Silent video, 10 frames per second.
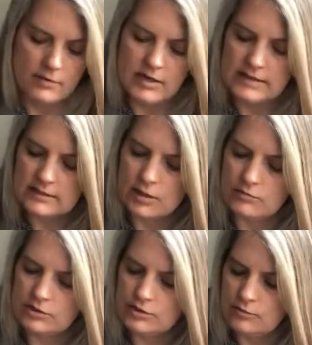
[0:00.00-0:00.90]
he's
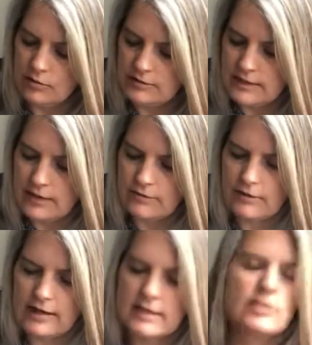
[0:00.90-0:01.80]
close to altogether
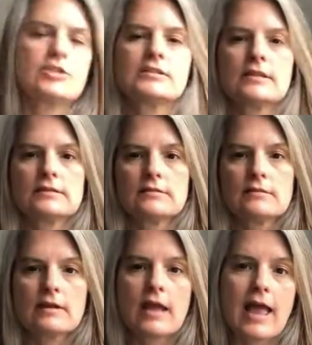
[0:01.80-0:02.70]
like he just doesn't
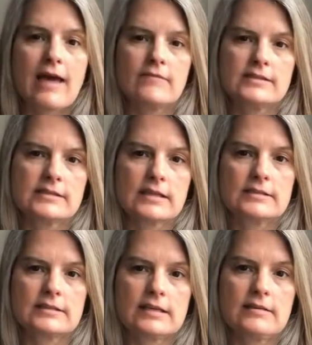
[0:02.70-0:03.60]
have the
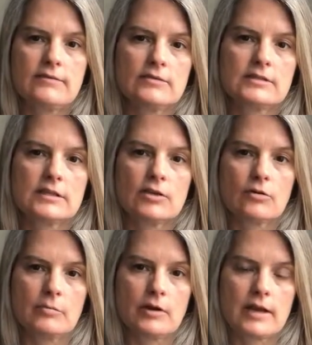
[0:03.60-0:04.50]
sense that he feels
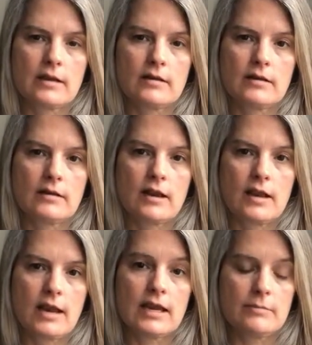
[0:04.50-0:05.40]
secure about
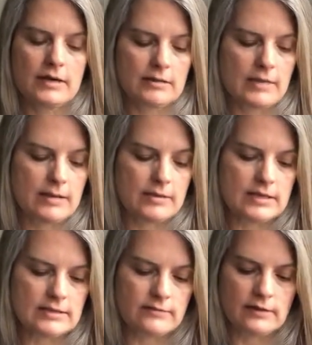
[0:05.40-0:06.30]
anybody maybe
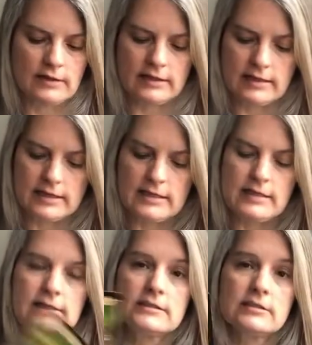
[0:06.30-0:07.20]
he's feeling like he
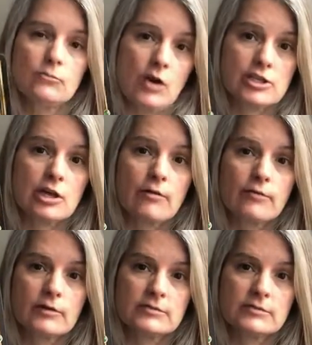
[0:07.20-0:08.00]
needs to watch out for